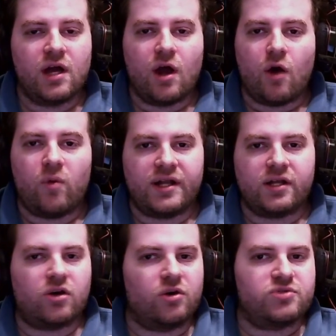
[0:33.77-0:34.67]
when it
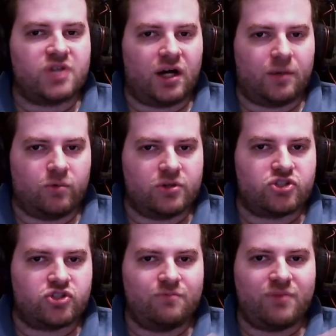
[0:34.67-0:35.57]
goes up, which
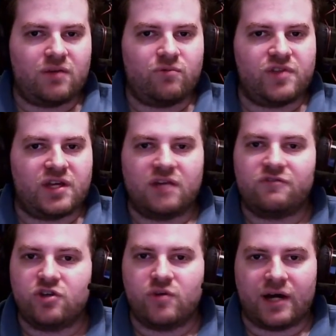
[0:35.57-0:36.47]
should be within a
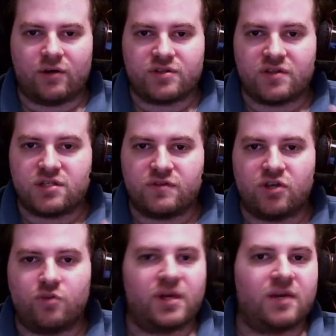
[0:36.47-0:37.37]
few hours of this video
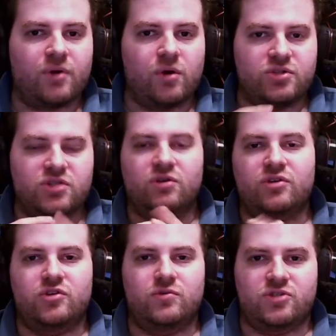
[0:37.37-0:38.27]
being posted on
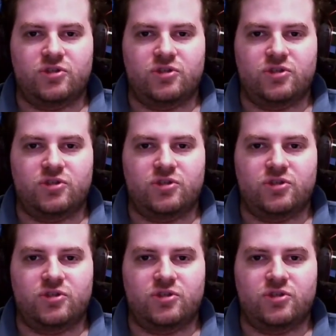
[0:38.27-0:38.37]
YouTube.